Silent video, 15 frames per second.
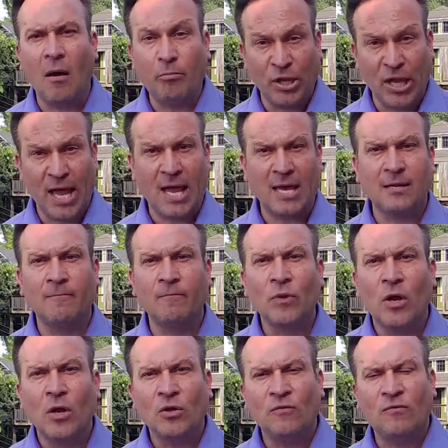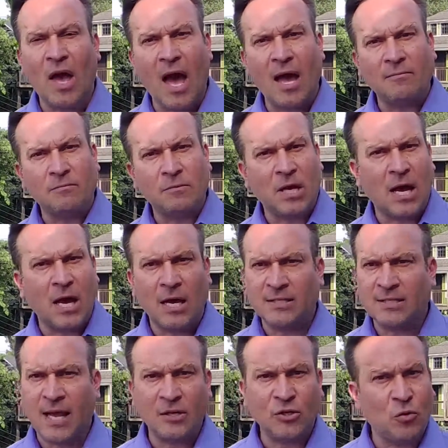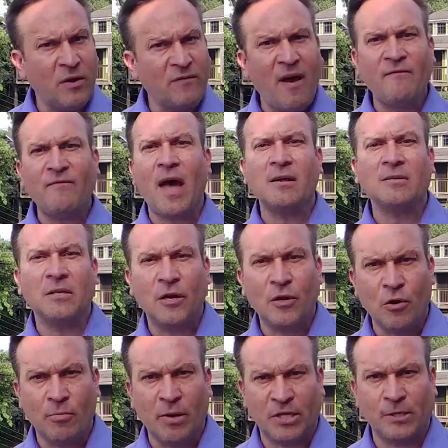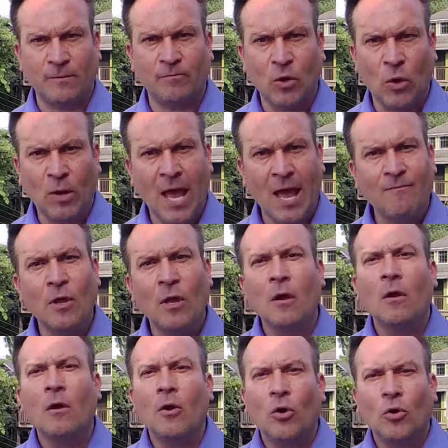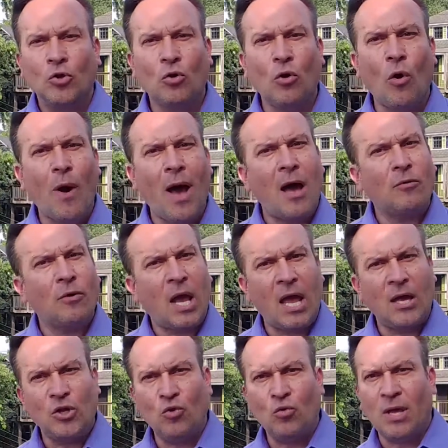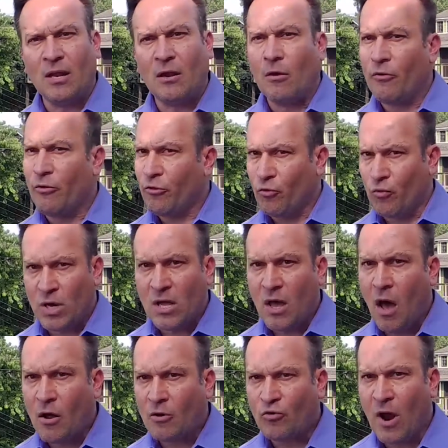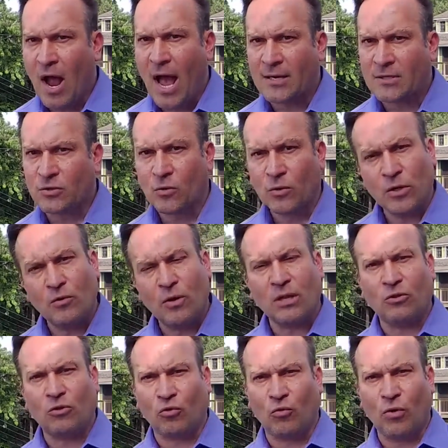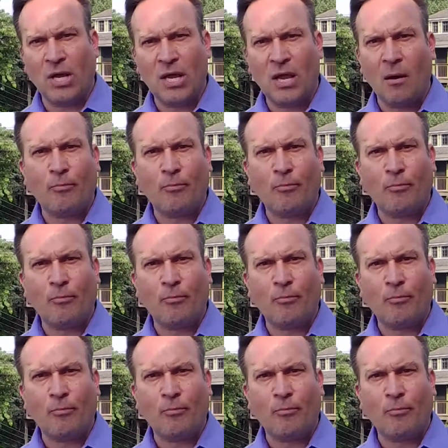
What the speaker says: planned. You've got, say, $25,000 in your budget, okay? You go out and you get 3 contracts or you get 3